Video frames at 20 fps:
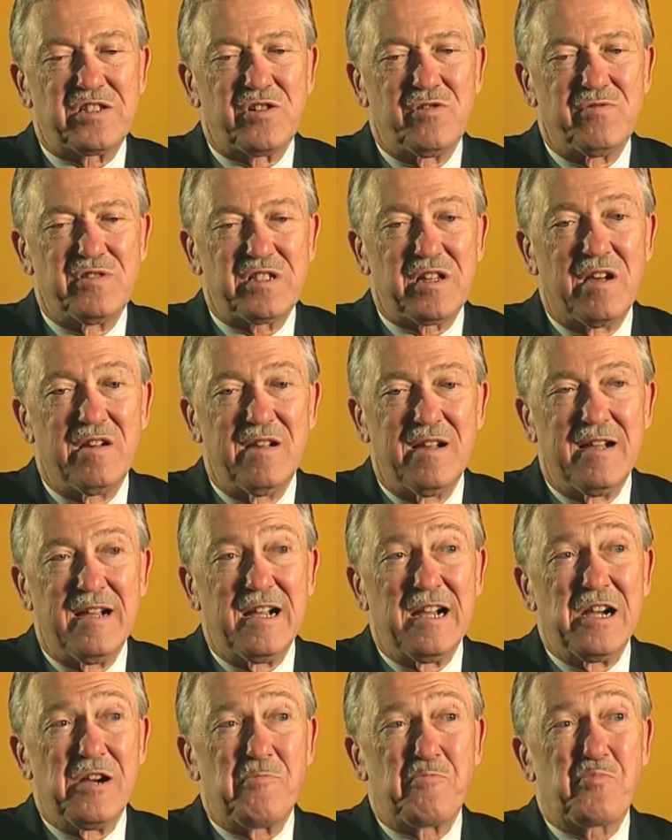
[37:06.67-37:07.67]
So it was a
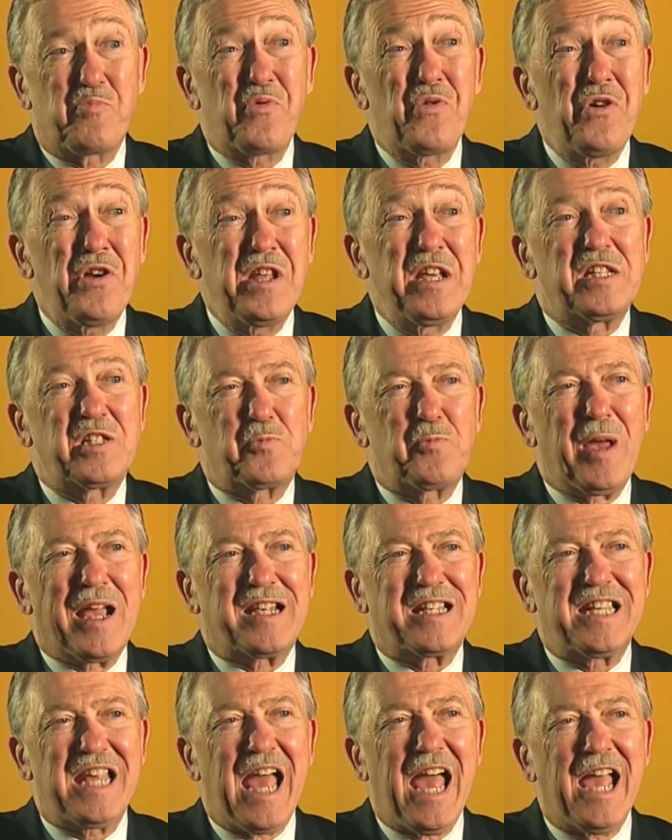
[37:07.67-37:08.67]
pretty
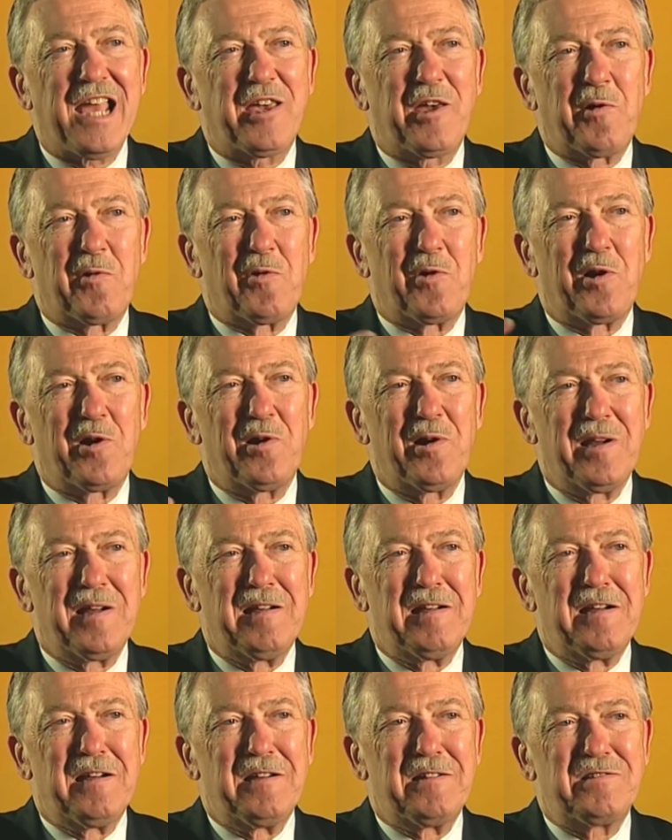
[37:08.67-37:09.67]
spectacular
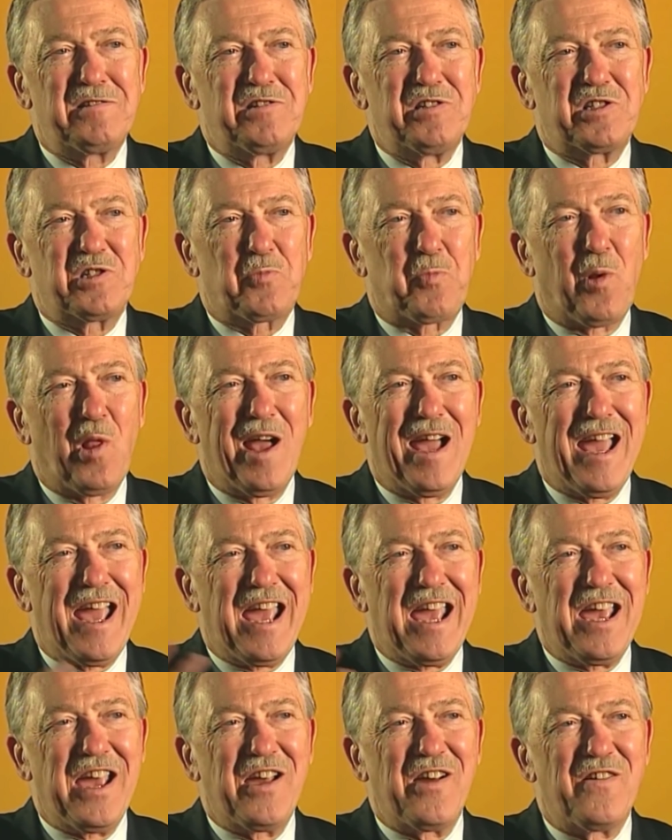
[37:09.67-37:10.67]

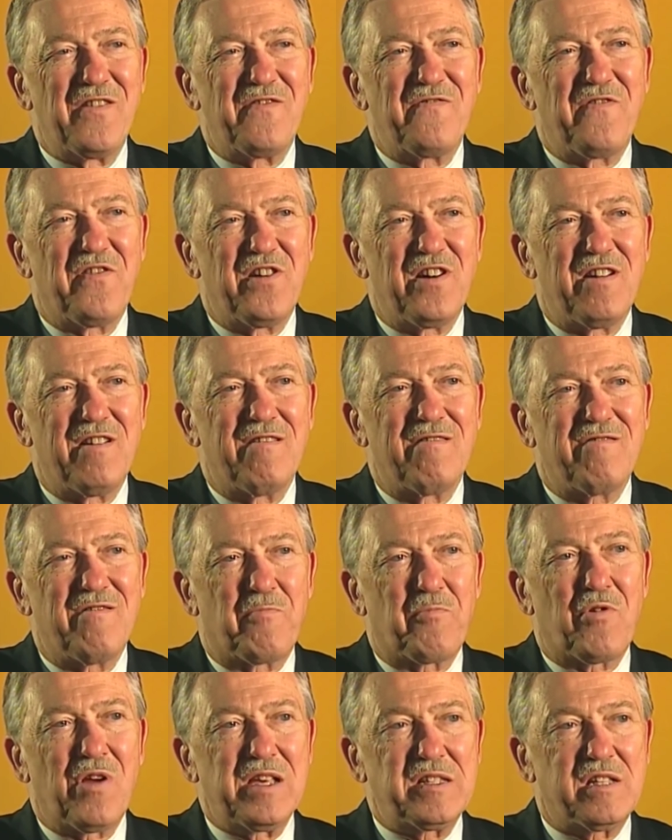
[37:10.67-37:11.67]
display of uh,
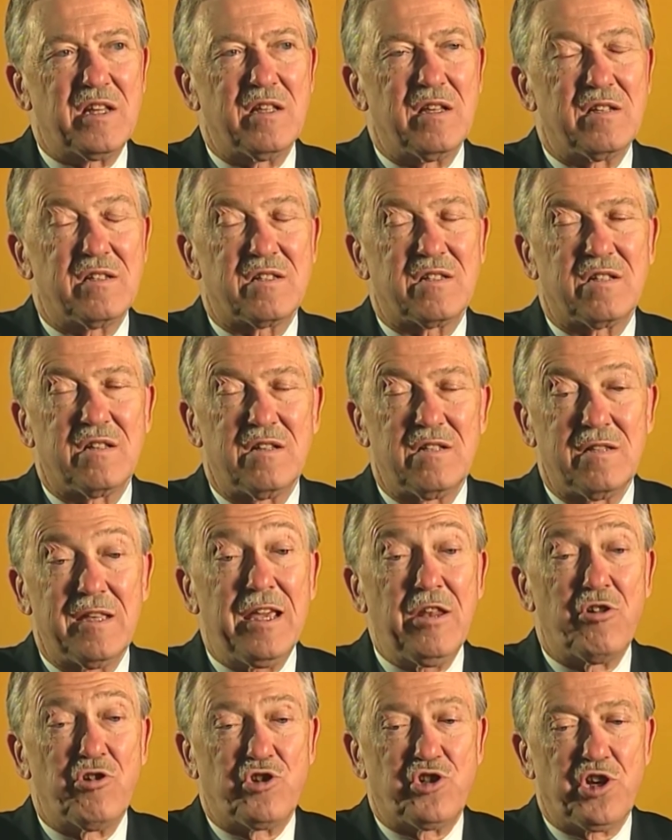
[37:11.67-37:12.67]
the president's uh,
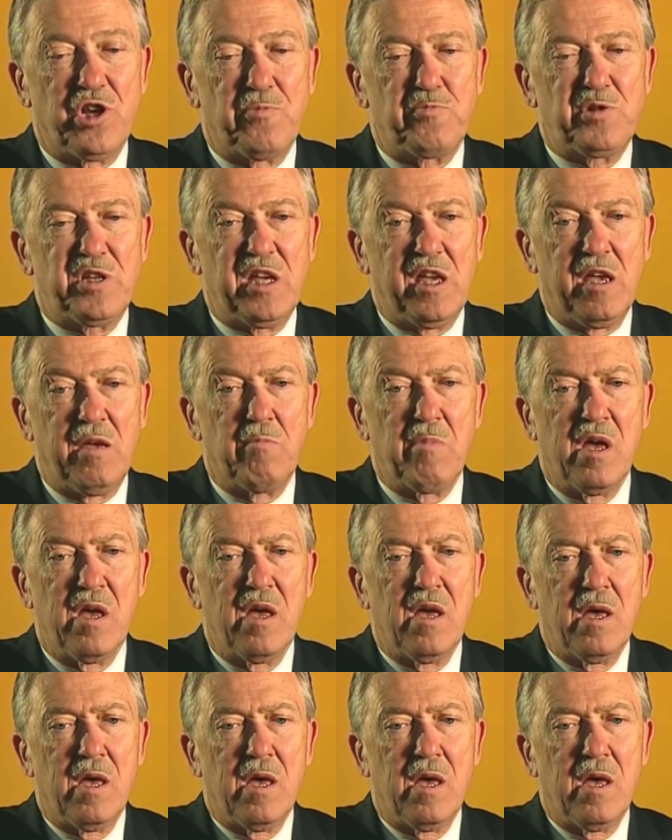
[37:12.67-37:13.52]
leadership team,